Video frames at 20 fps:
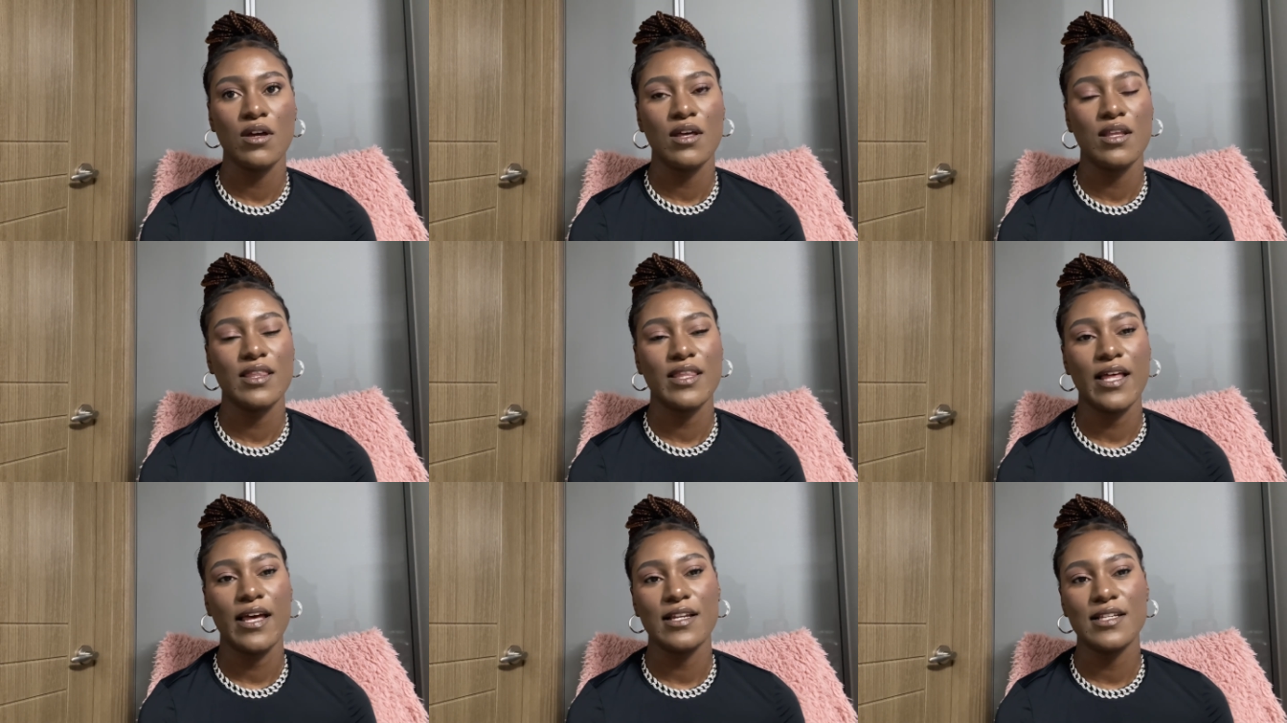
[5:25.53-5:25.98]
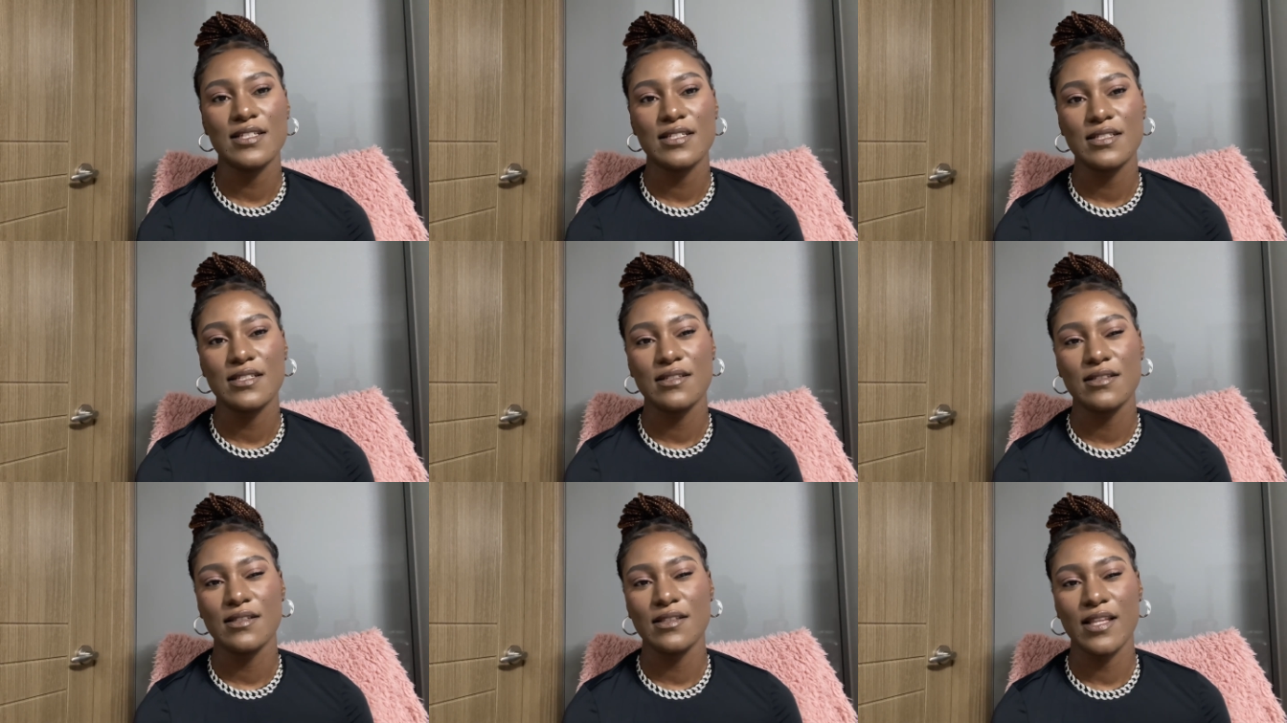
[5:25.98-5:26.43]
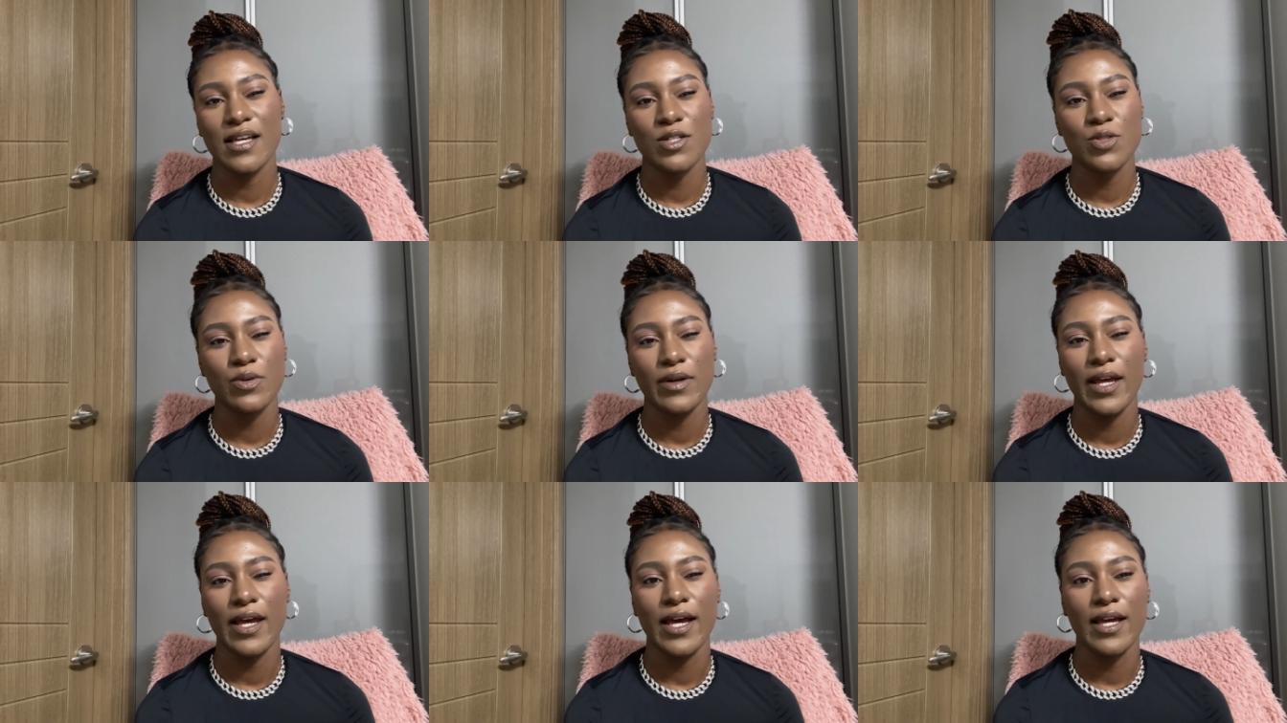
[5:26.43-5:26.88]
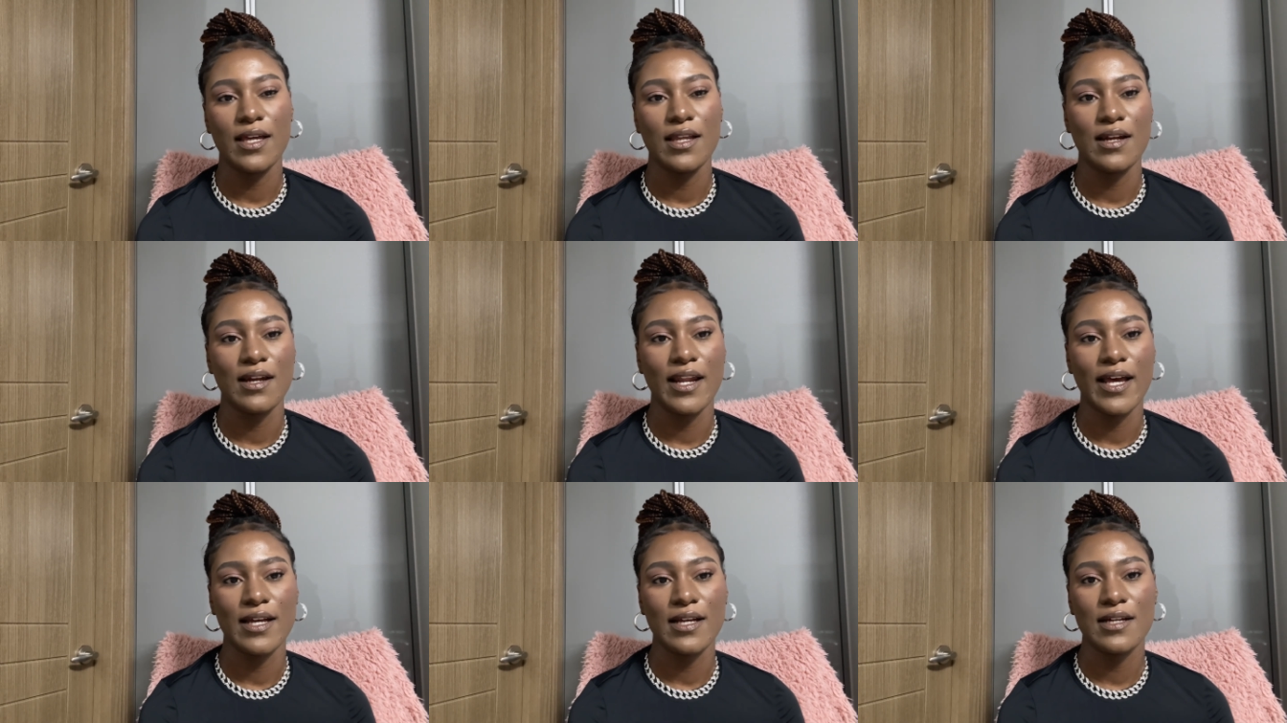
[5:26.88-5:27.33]
that way I
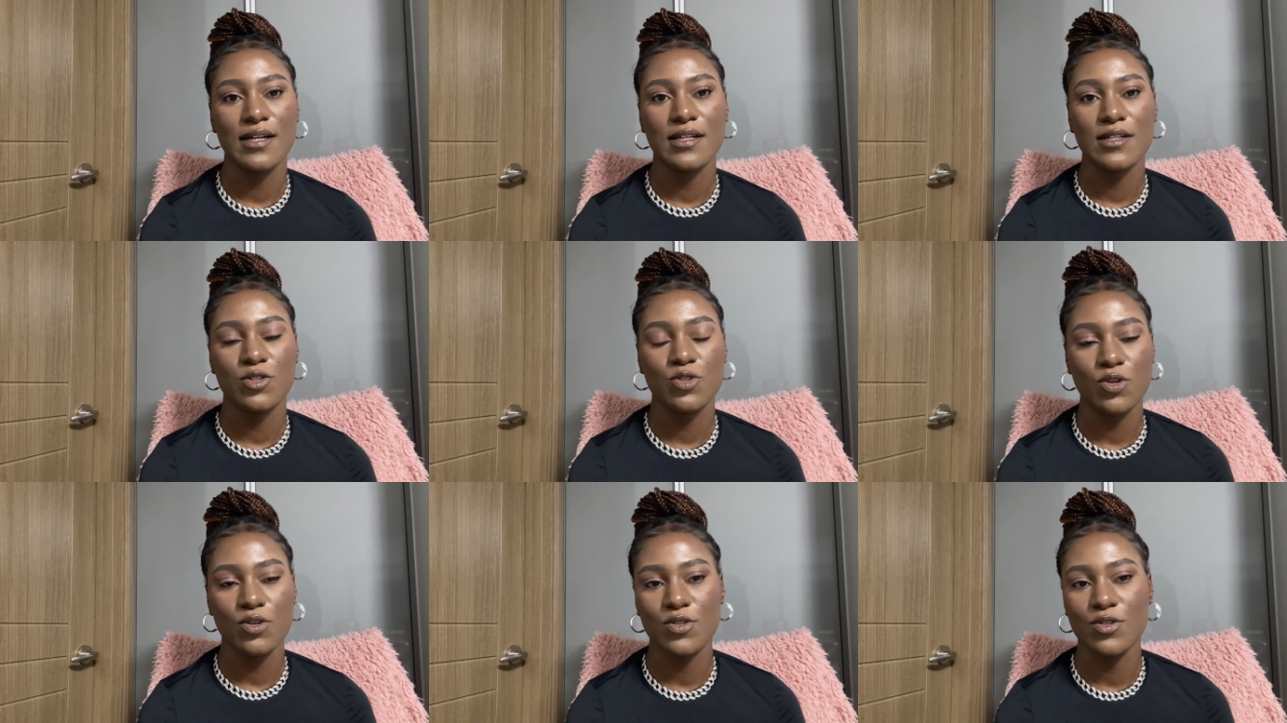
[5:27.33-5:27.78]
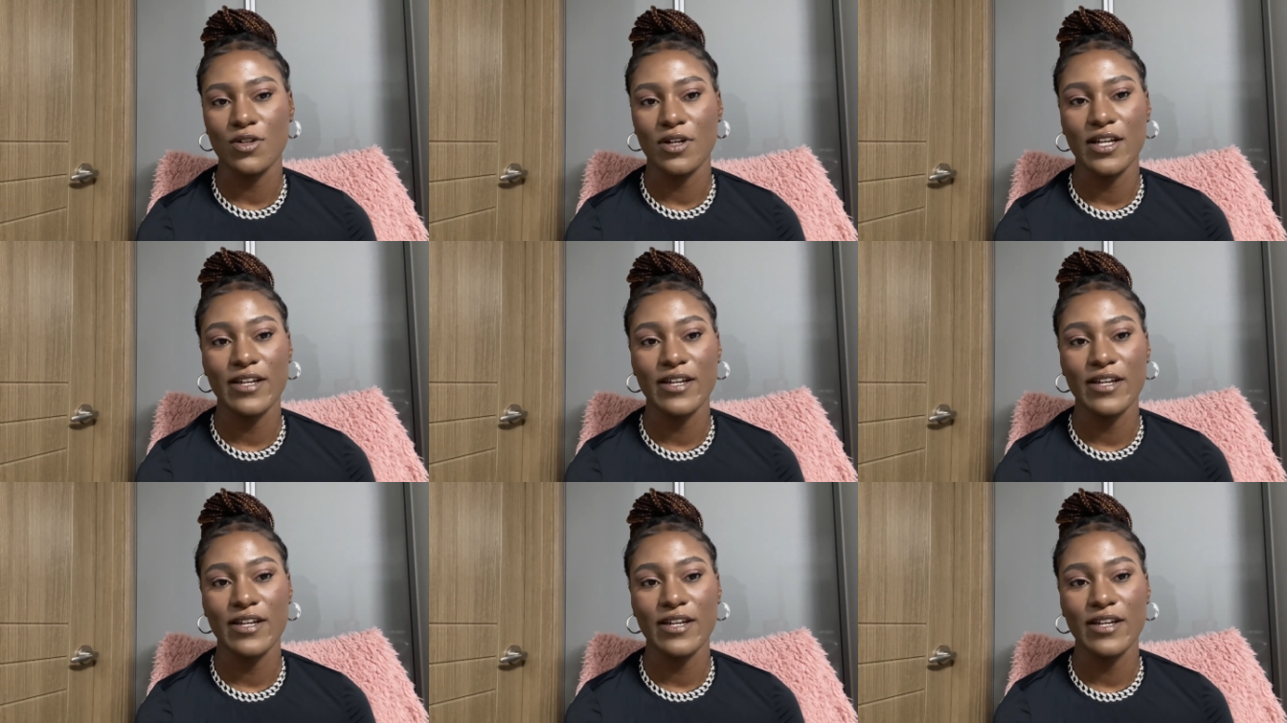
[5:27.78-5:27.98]
can like talk to her,